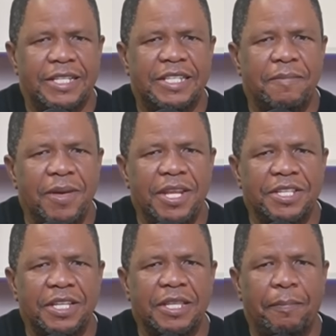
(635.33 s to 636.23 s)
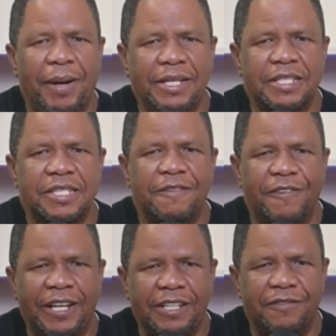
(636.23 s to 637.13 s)
diminishing the party's
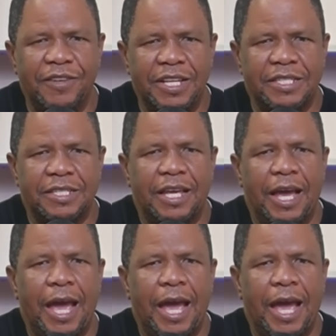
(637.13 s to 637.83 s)
effectiveness